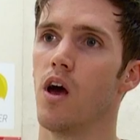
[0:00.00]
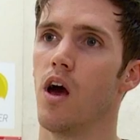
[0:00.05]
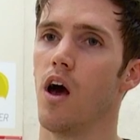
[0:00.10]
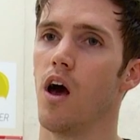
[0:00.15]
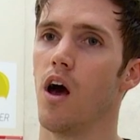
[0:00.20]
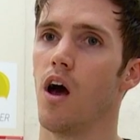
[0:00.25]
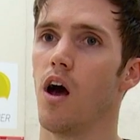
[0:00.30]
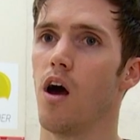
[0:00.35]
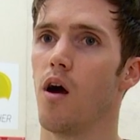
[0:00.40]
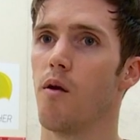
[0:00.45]

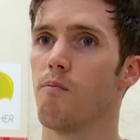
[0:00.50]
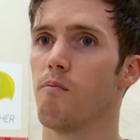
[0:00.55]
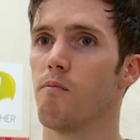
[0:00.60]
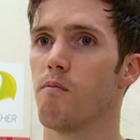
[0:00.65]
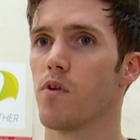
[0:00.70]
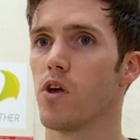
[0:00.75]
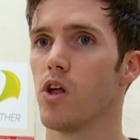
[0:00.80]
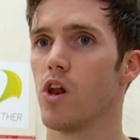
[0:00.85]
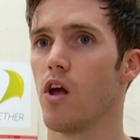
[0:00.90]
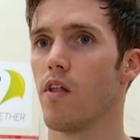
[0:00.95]

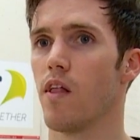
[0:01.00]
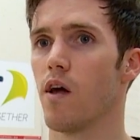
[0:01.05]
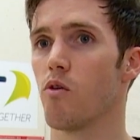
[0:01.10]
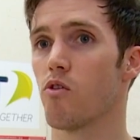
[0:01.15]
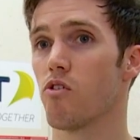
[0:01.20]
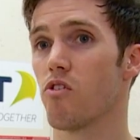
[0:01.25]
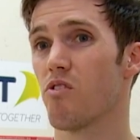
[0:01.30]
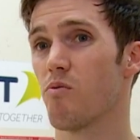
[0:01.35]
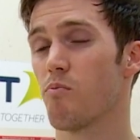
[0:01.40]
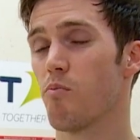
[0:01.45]
that
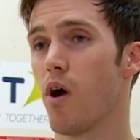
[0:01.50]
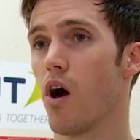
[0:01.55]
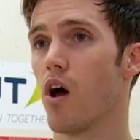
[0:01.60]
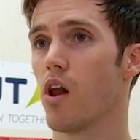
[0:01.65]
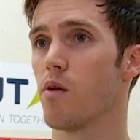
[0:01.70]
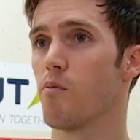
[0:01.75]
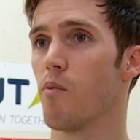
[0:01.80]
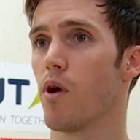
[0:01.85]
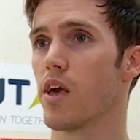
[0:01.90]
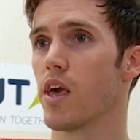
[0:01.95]
was
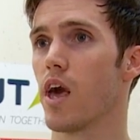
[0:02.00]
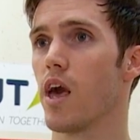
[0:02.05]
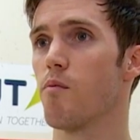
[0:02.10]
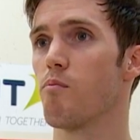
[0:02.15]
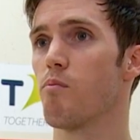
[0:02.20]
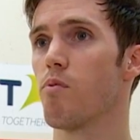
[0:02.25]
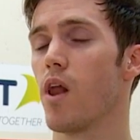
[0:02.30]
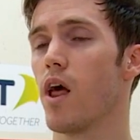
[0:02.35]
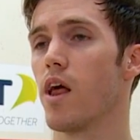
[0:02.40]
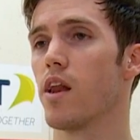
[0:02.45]
partly my game
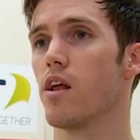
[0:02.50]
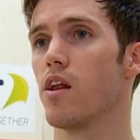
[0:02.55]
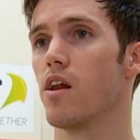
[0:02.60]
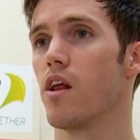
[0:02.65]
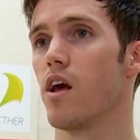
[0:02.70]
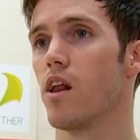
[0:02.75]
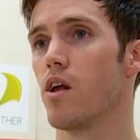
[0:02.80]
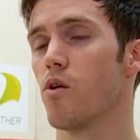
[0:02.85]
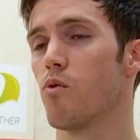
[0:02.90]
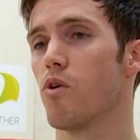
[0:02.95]
plan,
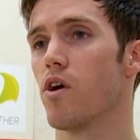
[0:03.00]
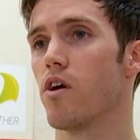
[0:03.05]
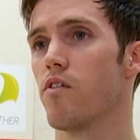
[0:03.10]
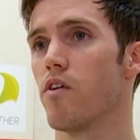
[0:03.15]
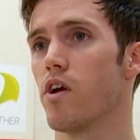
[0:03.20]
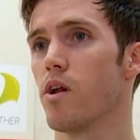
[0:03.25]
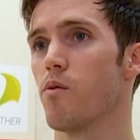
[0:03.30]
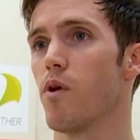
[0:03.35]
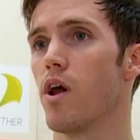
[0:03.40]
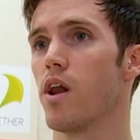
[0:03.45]
and it worked
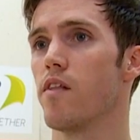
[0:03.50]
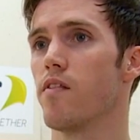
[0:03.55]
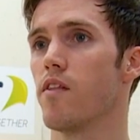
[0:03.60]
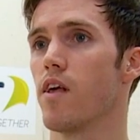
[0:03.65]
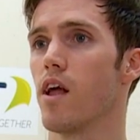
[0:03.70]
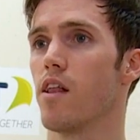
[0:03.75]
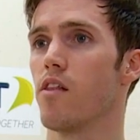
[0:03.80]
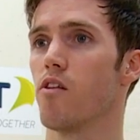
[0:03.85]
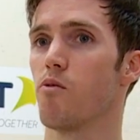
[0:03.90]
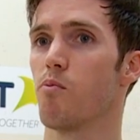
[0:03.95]
really well in the
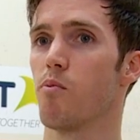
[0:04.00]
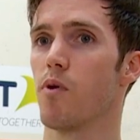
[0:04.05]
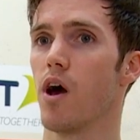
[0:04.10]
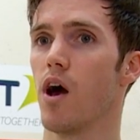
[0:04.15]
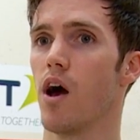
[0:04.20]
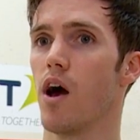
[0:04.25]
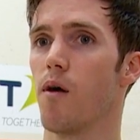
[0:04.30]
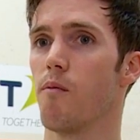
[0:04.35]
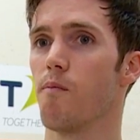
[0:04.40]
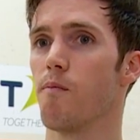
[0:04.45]
end. But
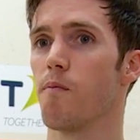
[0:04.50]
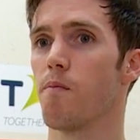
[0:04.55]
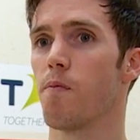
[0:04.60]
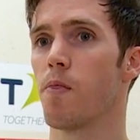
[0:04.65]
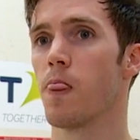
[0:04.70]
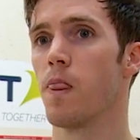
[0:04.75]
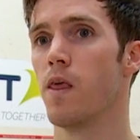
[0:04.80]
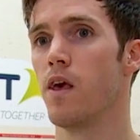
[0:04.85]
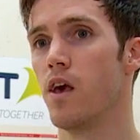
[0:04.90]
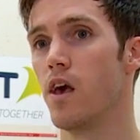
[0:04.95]

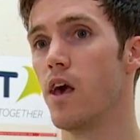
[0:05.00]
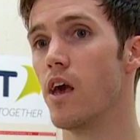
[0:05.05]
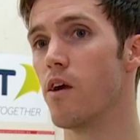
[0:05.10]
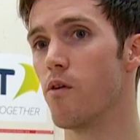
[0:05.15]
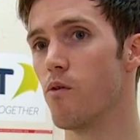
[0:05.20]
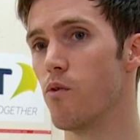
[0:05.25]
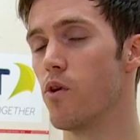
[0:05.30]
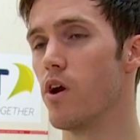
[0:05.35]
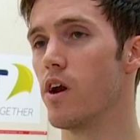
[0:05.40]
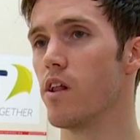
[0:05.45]
it
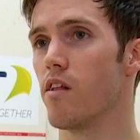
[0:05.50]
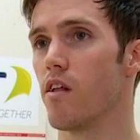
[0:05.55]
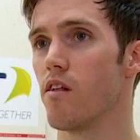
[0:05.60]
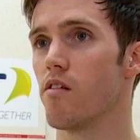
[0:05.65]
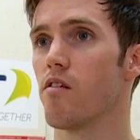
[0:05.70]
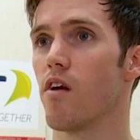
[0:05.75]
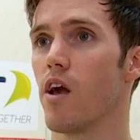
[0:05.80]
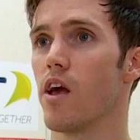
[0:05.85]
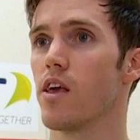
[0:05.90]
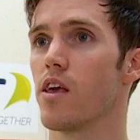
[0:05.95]
really did
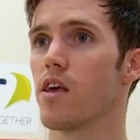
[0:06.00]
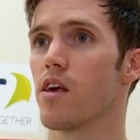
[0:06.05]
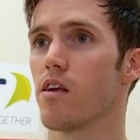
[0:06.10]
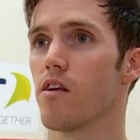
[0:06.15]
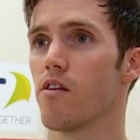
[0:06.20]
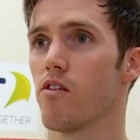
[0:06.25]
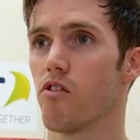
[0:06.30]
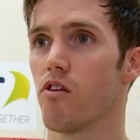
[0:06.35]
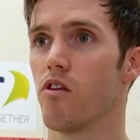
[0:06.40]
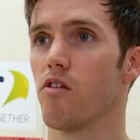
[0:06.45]
take
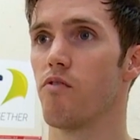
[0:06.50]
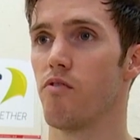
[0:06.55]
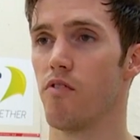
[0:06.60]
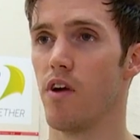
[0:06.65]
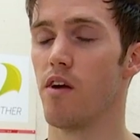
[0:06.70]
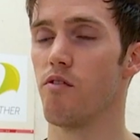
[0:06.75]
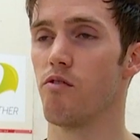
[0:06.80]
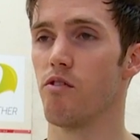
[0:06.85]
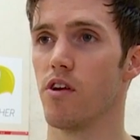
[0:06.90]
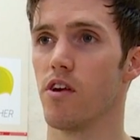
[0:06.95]
sort of
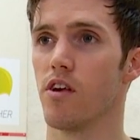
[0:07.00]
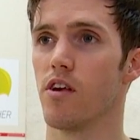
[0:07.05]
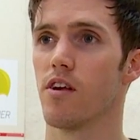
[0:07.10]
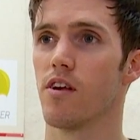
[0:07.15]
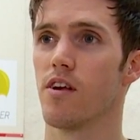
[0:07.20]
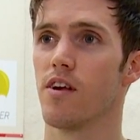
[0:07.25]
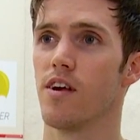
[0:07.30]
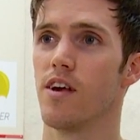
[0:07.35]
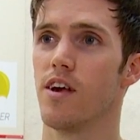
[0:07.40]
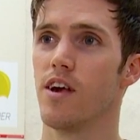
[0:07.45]
every
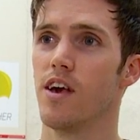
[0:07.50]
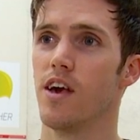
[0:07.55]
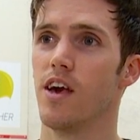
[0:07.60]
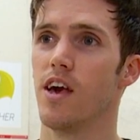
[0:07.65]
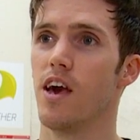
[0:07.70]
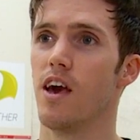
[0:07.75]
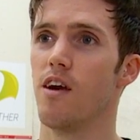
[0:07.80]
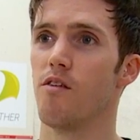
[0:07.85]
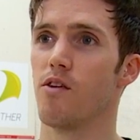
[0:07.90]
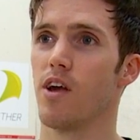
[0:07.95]

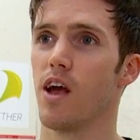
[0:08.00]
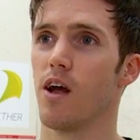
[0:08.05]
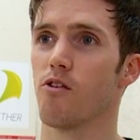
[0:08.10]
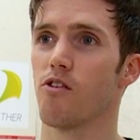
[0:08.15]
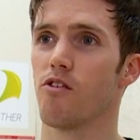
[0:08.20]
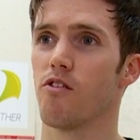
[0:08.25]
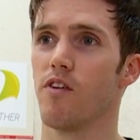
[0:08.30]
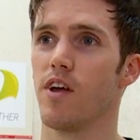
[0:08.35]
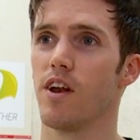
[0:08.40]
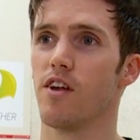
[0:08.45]

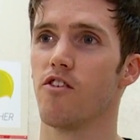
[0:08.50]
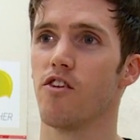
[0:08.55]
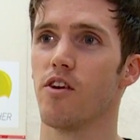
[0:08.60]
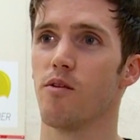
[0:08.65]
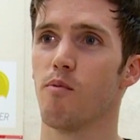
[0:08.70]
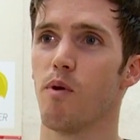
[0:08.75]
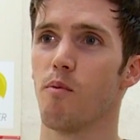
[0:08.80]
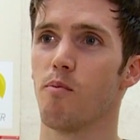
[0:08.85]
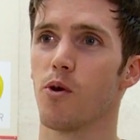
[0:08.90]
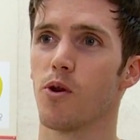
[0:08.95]
ounce of energy in
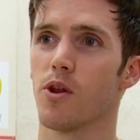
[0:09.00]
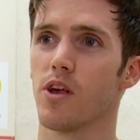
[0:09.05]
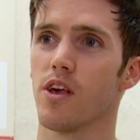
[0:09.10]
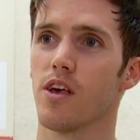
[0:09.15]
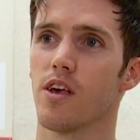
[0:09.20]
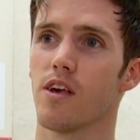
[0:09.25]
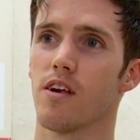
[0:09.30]
my body.